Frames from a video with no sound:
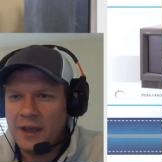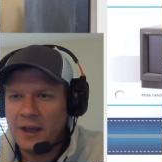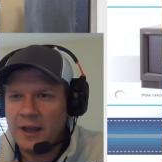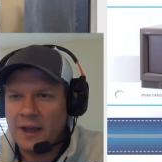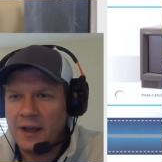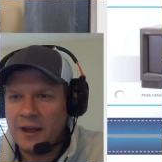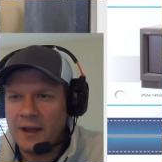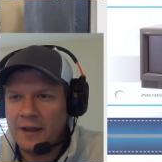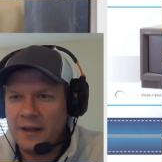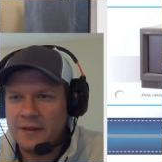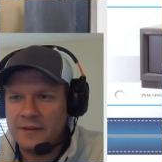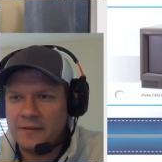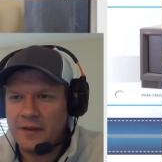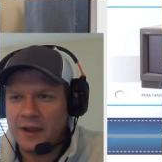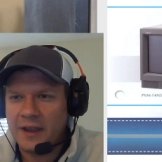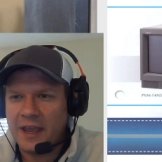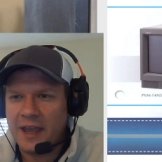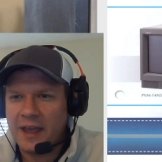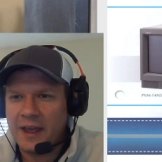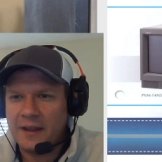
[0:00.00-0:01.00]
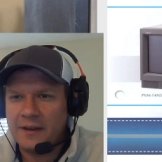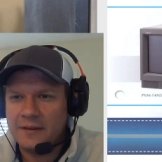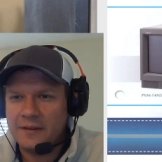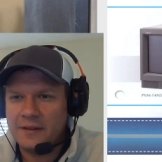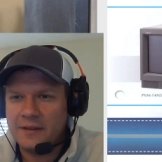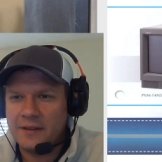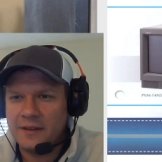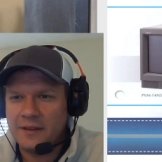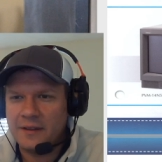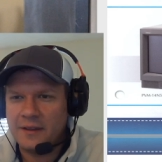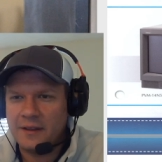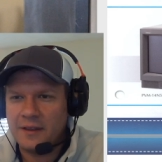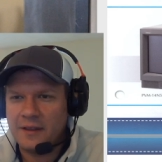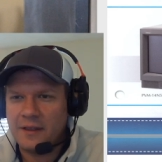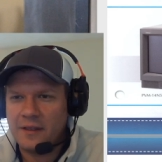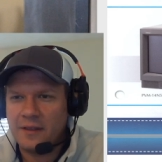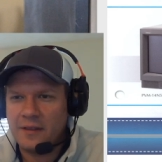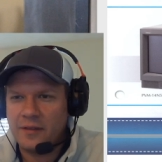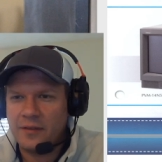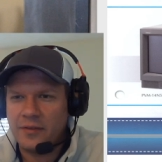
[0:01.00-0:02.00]
Uh, again,
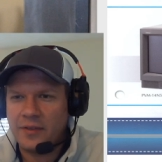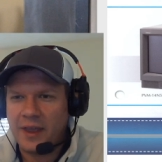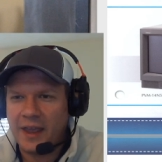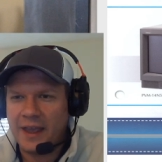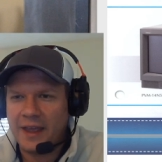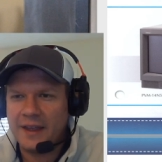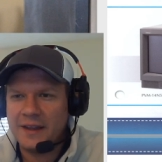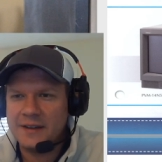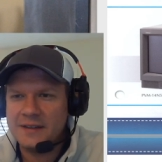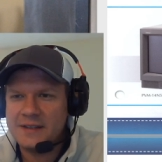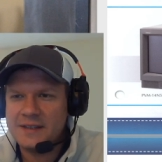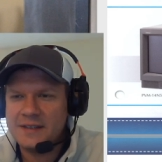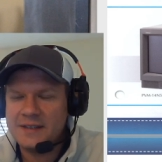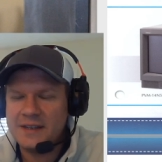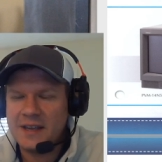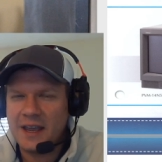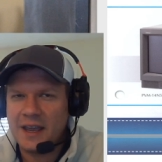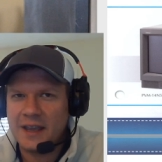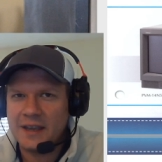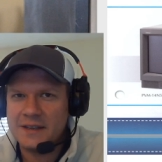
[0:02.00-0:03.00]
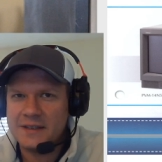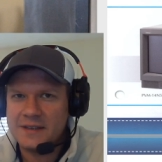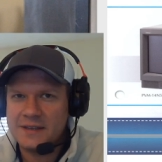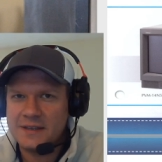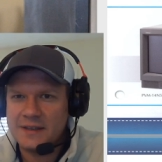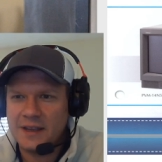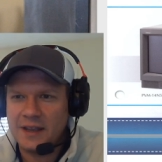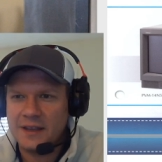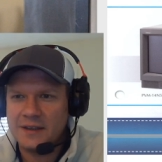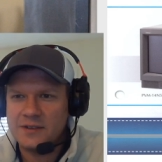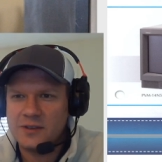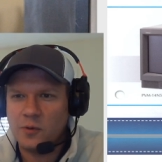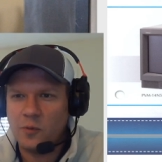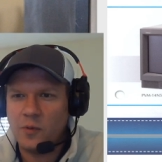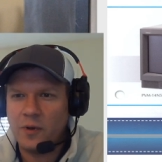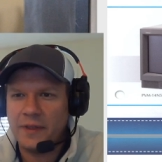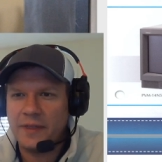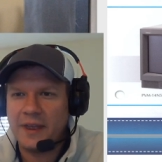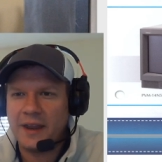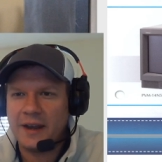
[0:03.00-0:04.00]
the N6 is the
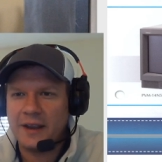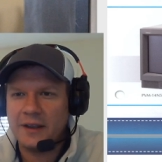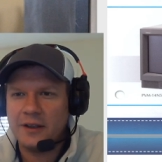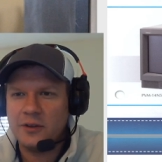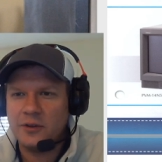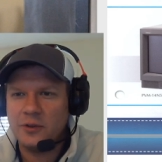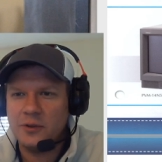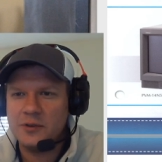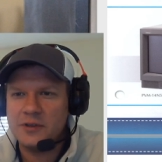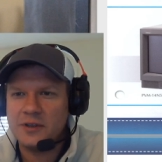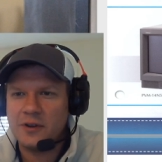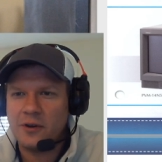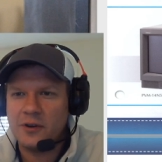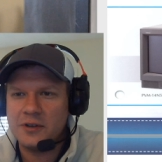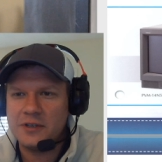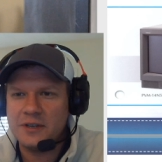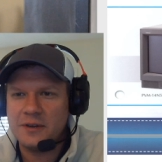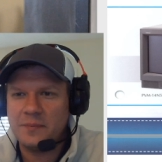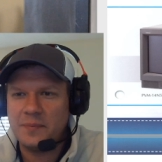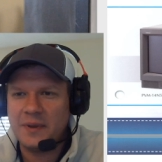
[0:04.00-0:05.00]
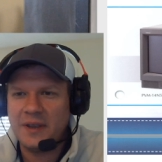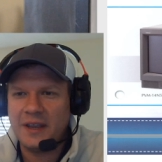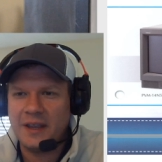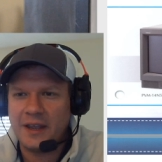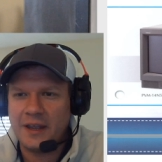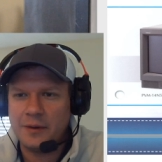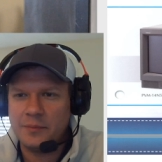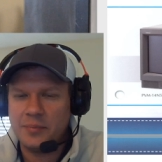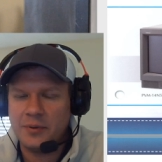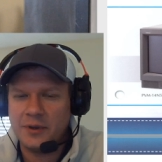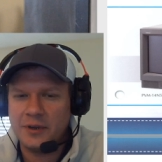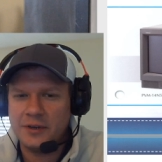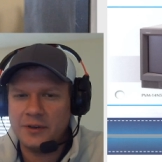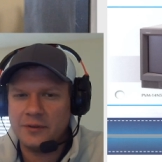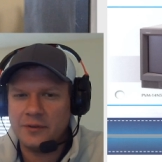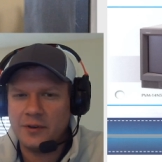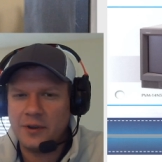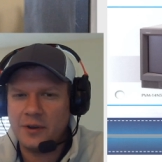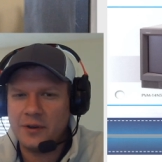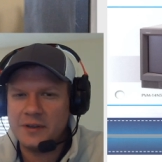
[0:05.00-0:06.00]
one that includes an RGB input.
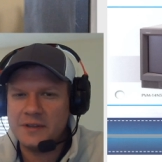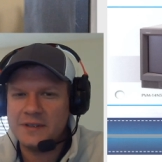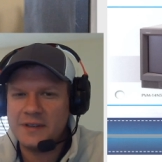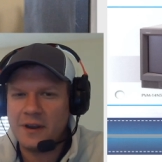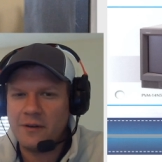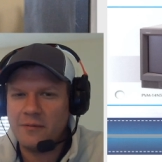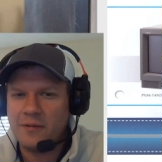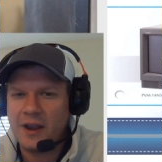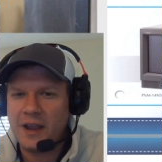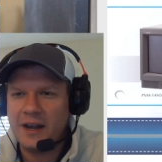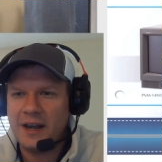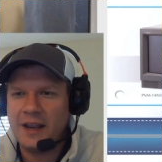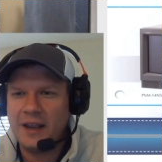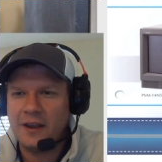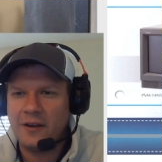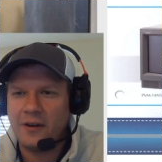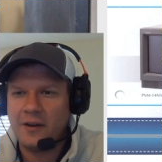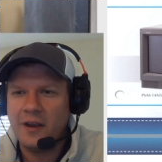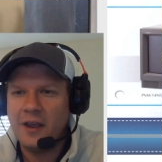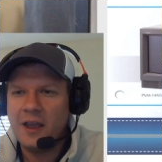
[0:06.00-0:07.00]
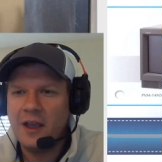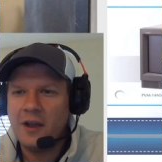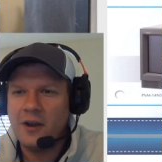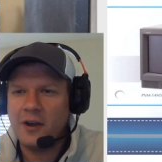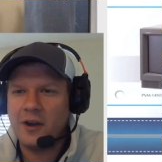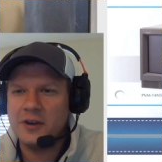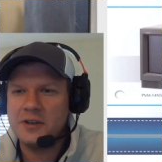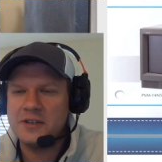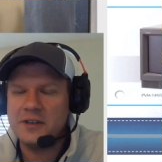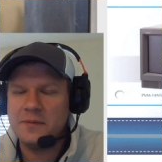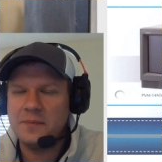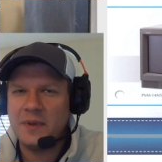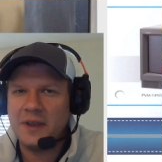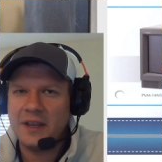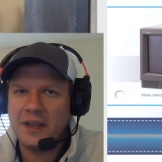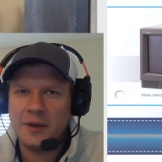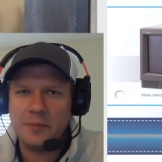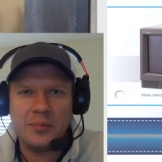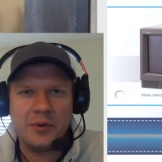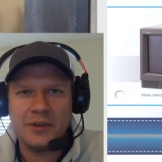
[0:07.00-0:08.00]
You'll notice that right here, RGB
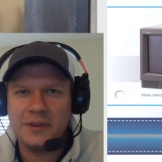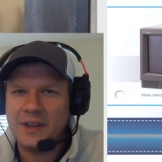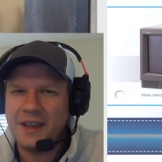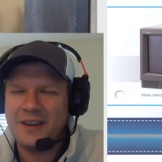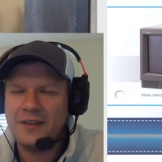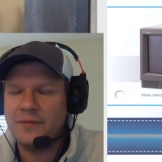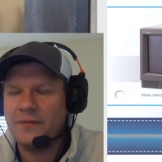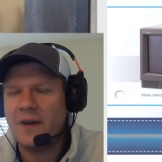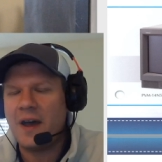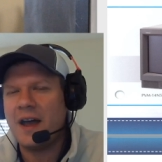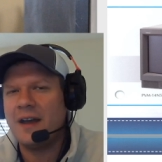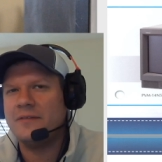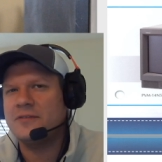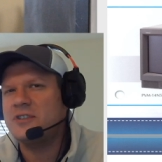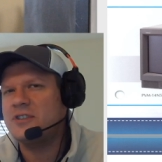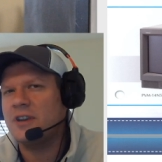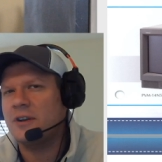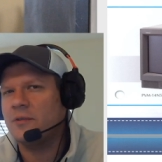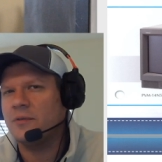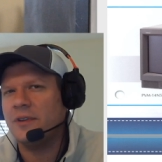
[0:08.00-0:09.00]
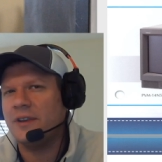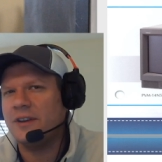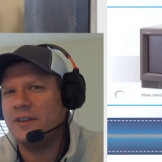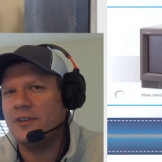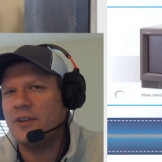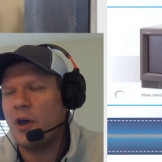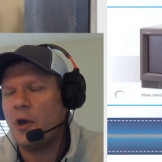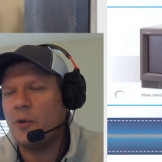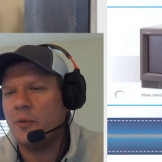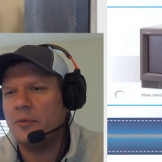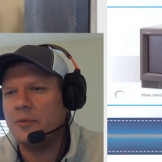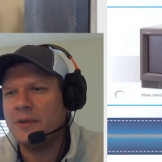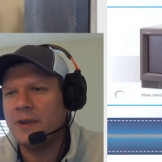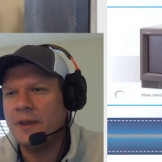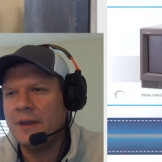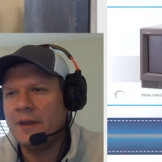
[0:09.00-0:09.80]
input. The N5s generally don't